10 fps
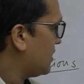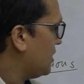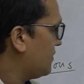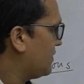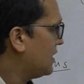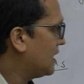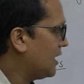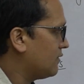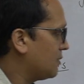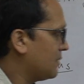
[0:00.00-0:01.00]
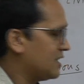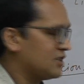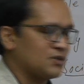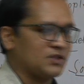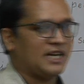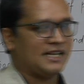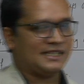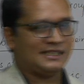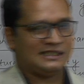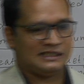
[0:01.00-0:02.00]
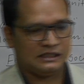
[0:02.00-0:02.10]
of development society.